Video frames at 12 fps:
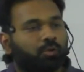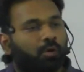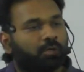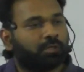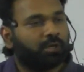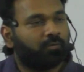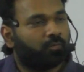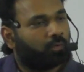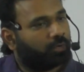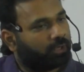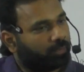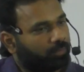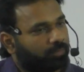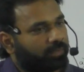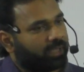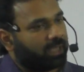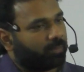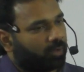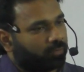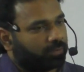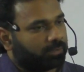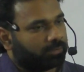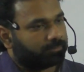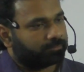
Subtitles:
total volume came out.